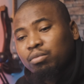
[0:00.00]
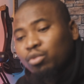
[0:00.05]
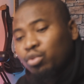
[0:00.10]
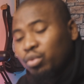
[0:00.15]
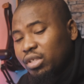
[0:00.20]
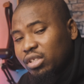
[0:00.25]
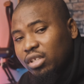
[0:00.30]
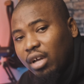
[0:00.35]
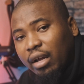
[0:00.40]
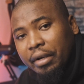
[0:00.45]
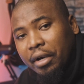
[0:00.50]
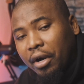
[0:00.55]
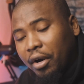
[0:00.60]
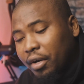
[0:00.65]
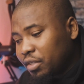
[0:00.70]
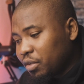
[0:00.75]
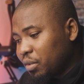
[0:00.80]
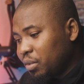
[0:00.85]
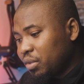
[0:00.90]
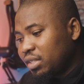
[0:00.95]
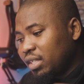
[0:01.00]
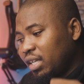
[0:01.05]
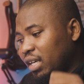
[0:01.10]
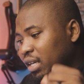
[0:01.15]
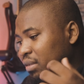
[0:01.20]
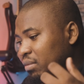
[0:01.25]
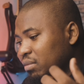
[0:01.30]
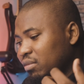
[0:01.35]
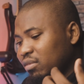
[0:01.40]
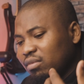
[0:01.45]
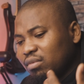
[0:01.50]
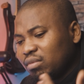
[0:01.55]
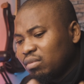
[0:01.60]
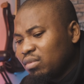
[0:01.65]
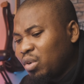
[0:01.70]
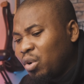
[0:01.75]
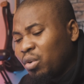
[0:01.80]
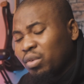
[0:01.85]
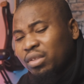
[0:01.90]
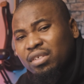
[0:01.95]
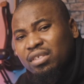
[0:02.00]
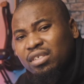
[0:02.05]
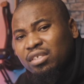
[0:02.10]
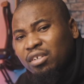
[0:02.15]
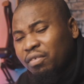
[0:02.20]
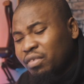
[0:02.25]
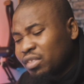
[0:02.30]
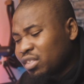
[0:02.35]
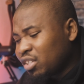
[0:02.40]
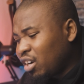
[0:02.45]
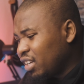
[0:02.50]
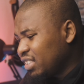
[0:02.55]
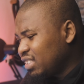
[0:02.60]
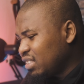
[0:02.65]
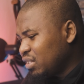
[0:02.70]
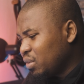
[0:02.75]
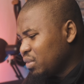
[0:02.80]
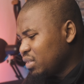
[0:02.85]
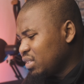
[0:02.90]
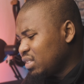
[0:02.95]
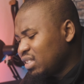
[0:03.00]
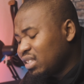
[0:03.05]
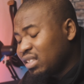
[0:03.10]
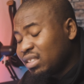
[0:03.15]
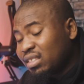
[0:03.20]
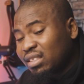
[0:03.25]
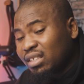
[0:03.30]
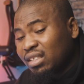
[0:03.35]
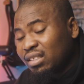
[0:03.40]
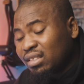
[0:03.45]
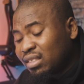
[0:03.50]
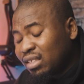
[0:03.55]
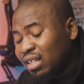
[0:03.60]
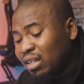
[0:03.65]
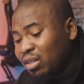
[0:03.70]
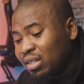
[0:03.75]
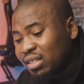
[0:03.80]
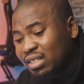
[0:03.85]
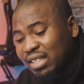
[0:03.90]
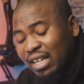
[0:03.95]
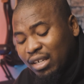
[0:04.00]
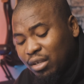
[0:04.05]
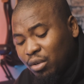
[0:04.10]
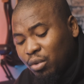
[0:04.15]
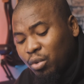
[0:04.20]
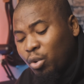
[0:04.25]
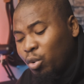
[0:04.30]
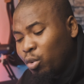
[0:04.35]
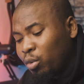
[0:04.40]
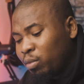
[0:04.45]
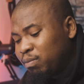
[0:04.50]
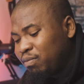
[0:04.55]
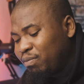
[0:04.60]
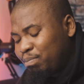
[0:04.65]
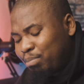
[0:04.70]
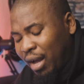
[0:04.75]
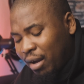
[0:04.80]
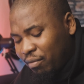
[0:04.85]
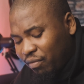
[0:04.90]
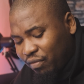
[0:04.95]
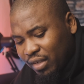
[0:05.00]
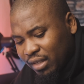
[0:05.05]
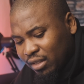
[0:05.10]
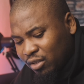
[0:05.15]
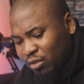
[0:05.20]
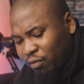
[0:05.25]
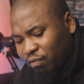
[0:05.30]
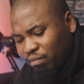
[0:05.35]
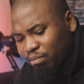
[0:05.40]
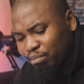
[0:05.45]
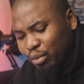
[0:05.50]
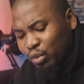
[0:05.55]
quick start guide, you're going to get all these service cards and all these things. It's like a whole pamphlet of